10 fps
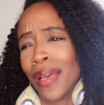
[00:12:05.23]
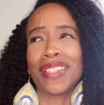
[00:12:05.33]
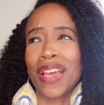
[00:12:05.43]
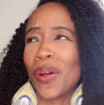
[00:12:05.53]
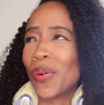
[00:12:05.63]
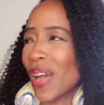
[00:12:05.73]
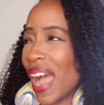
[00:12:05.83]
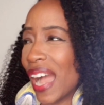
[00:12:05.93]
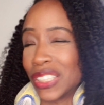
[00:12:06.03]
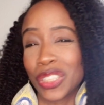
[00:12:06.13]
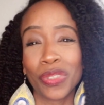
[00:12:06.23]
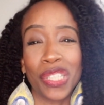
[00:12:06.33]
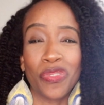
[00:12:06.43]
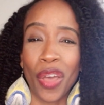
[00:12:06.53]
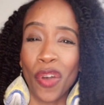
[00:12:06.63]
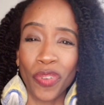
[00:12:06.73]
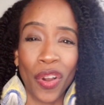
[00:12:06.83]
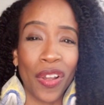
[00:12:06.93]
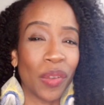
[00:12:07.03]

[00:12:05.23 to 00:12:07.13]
I just really felt for her.